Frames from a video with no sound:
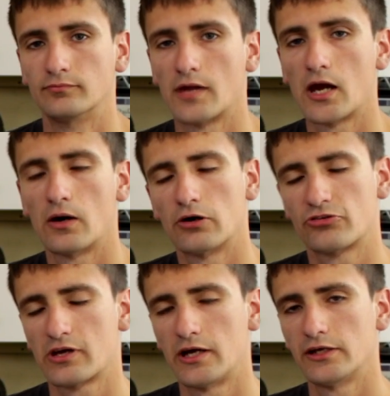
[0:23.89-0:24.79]
Now, I
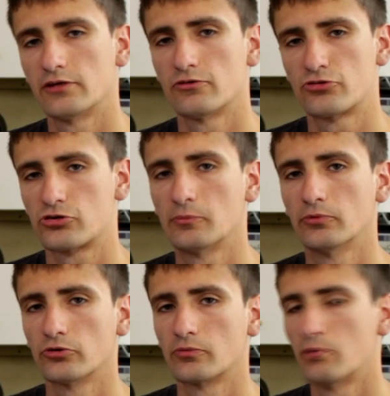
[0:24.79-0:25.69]
was kind of
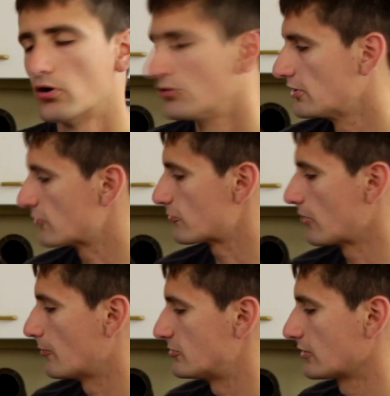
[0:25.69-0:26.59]
stumbled upon this
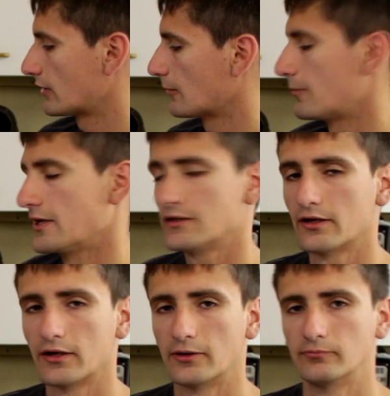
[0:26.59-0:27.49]
particular
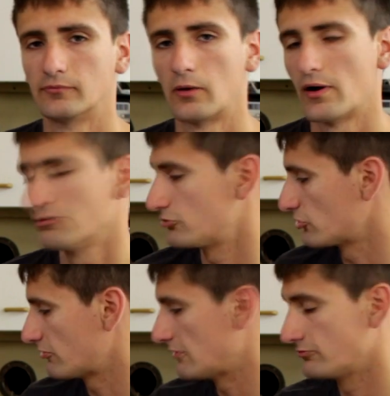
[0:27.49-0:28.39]
paint. I went
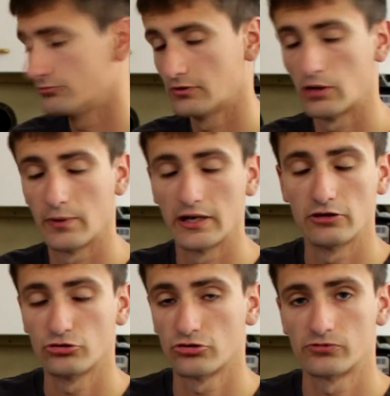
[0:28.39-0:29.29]

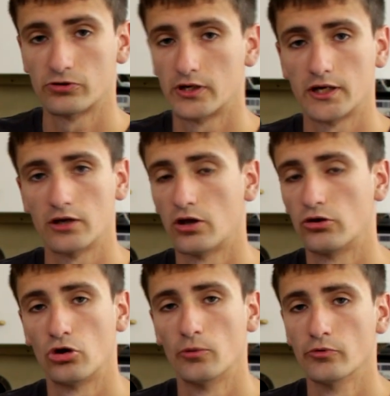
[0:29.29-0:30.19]
in just for a
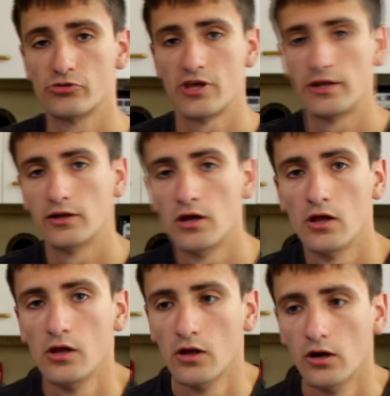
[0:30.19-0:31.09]
normal tin
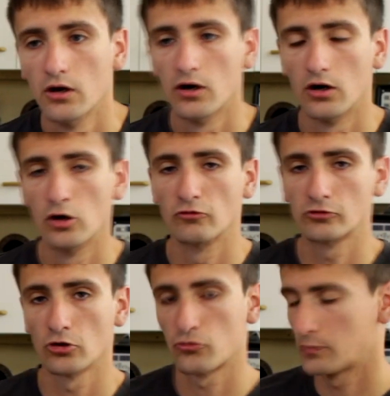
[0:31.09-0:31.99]
of
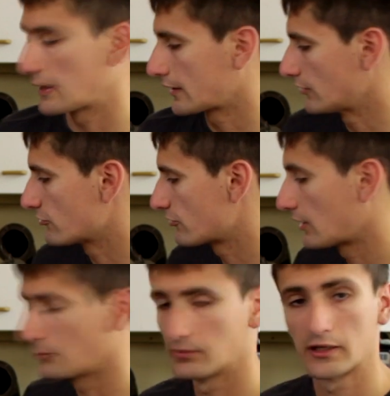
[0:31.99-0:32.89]
gloss black and
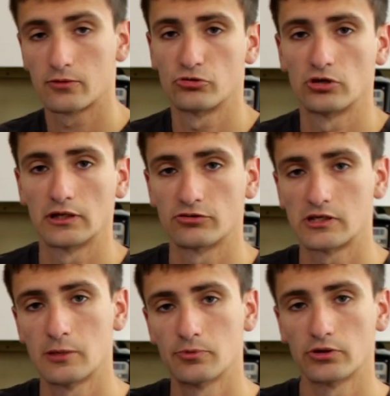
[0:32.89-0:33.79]
satin black, which I like to
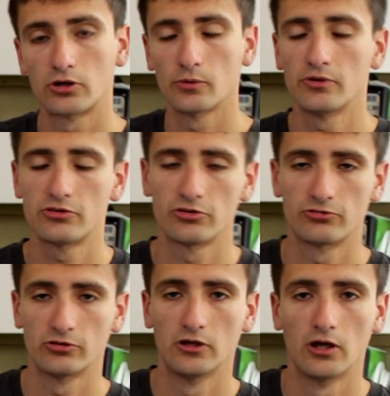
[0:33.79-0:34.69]
keep in the cupboard
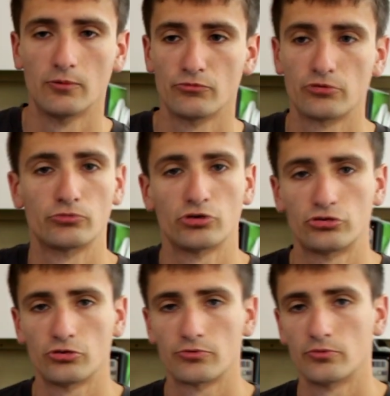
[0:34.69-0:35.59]
for some
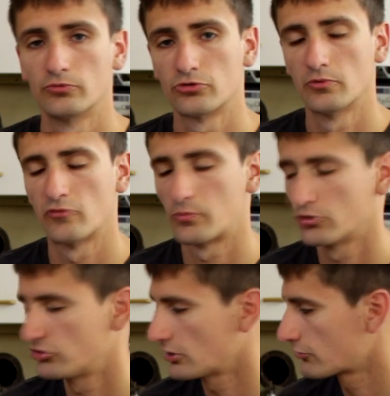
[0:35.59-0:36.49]
touch-ups on some other
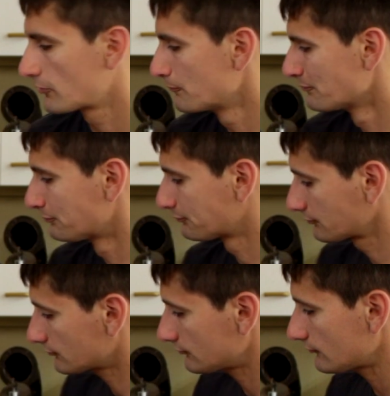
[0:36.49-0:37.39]
projects.
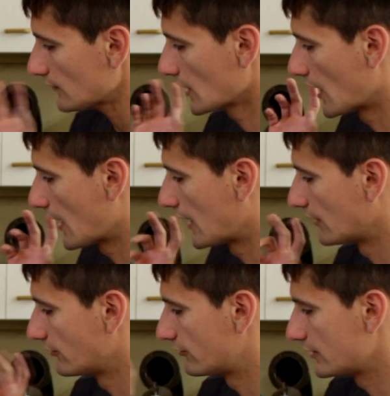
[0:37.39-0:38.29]

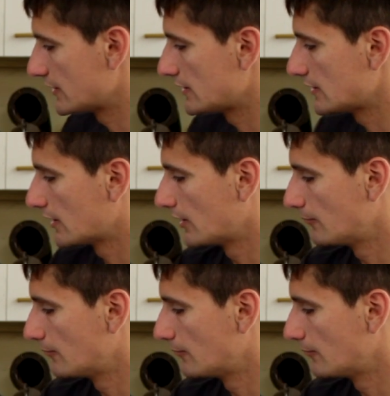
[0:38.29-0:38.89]
And the